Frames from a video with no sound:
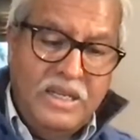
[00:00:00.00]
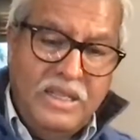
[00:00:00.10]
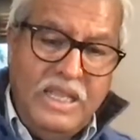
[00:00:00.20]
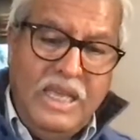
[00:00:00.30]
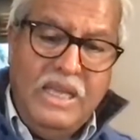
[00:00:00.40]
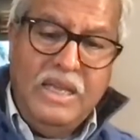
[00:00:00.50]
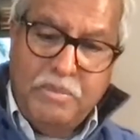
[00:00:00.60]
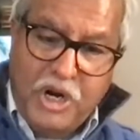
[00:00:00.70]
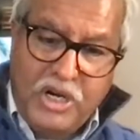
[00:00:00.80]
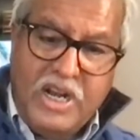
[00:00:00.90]
the
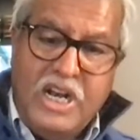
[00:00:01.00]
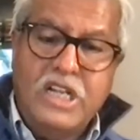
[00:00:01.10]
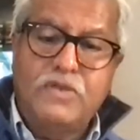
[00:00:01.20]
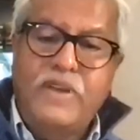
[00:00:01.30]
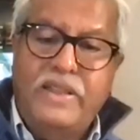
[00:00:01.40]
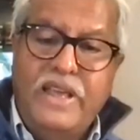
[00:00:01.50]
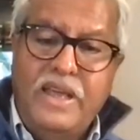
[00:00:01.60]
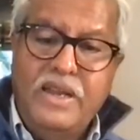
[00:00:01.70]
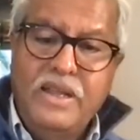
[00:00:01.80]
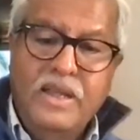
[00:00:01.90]
murderers were
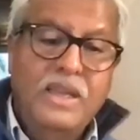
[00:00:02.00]
there.